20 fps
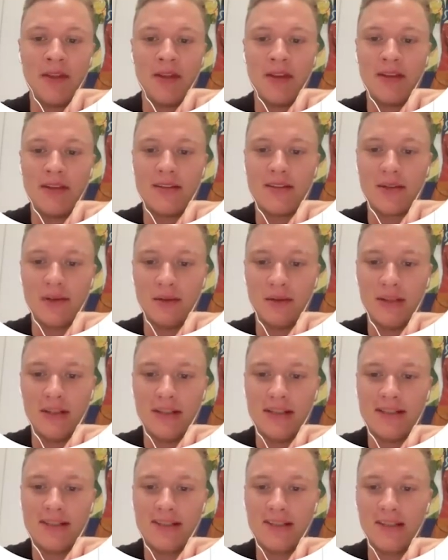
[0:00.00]
So
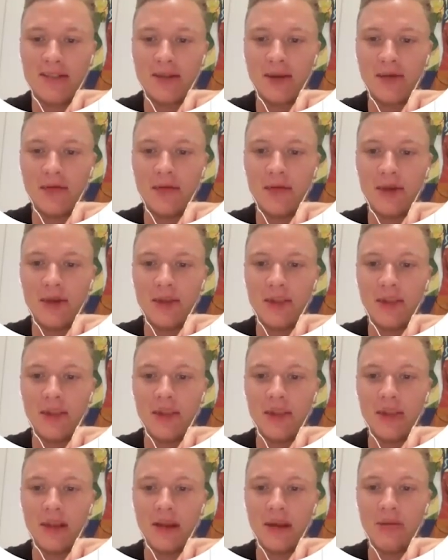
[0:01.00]
let's start off
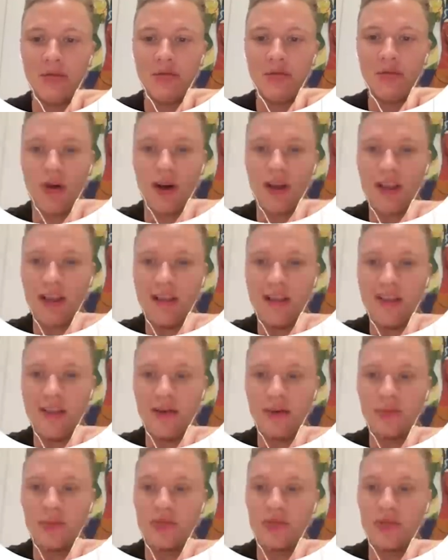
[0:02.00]
with running an
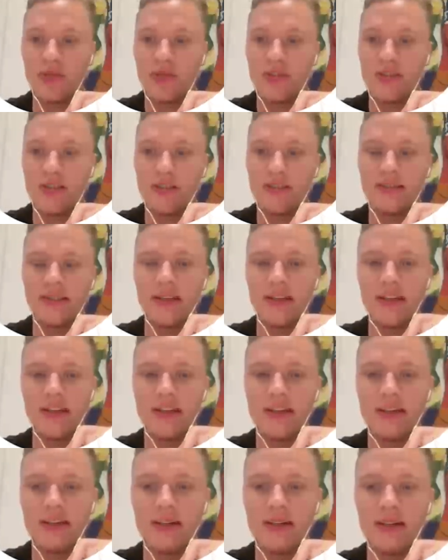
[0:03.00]
e-commerce store is like
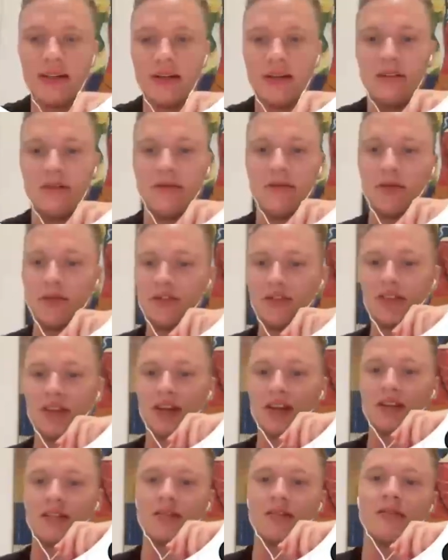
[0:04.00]
dating. First
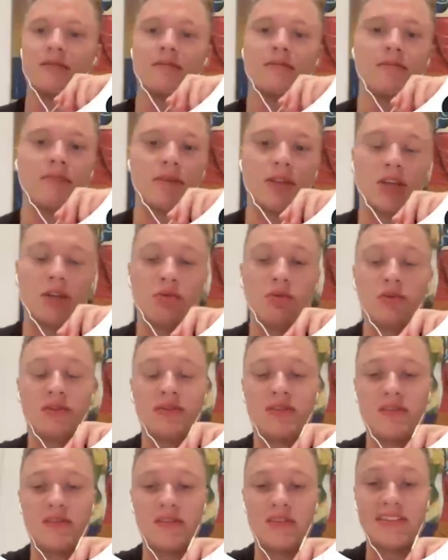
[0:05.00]
sale equals
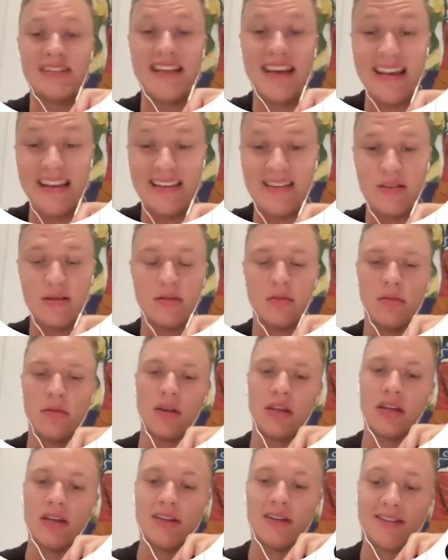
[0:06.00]
the date, the
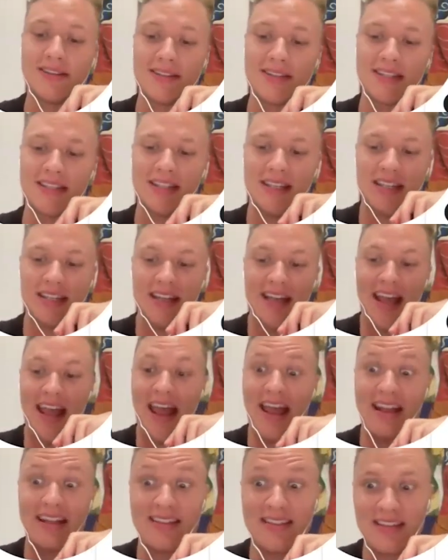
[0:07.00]
kiss,
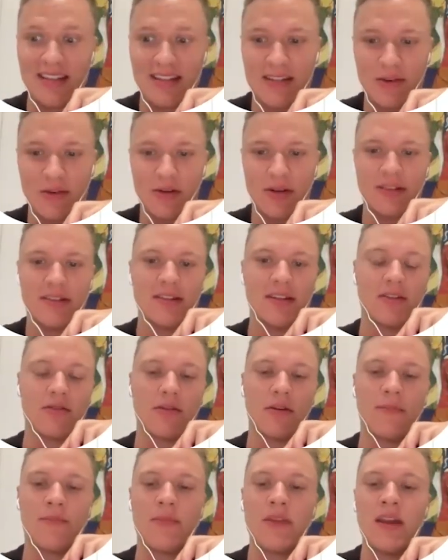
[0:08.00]
etc.,
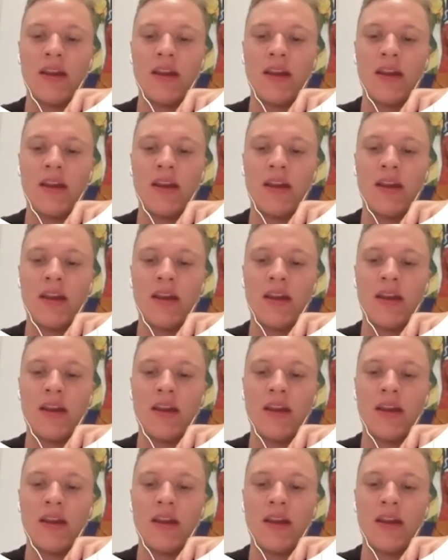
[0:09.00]
etc.